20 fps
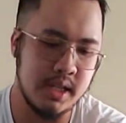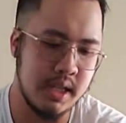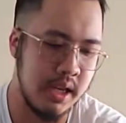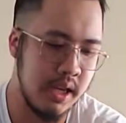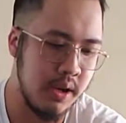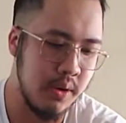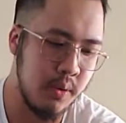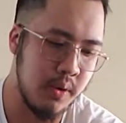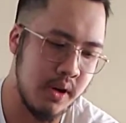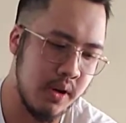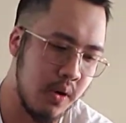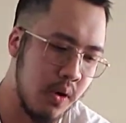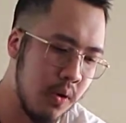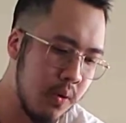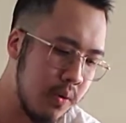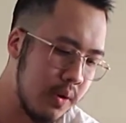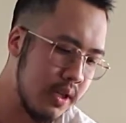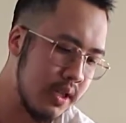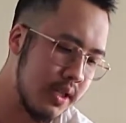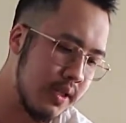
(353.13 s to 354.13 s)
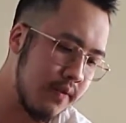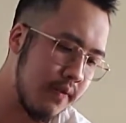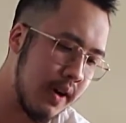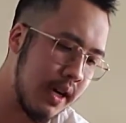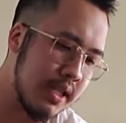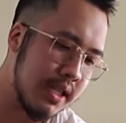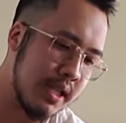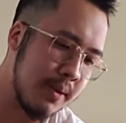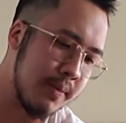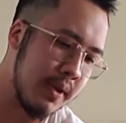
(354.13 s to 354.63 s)
He would always
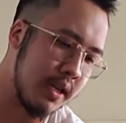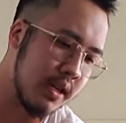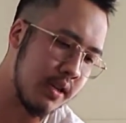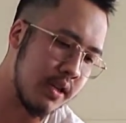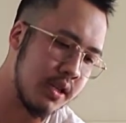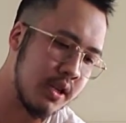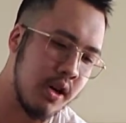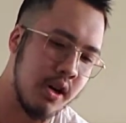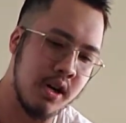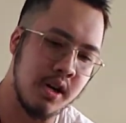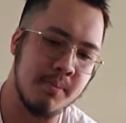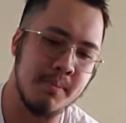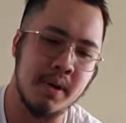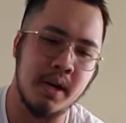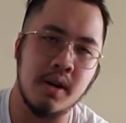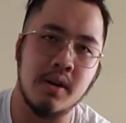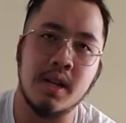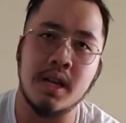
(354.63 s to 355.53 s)
find something to talk about.